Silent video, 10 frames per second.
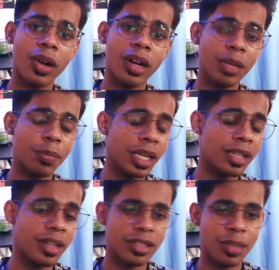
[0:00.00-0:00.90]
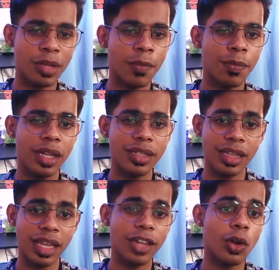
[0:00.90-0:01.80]
already placed in some companies and
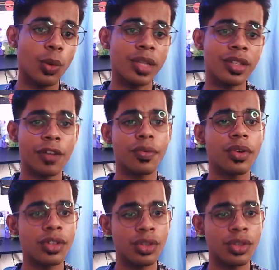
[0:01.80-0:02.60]
they can always refer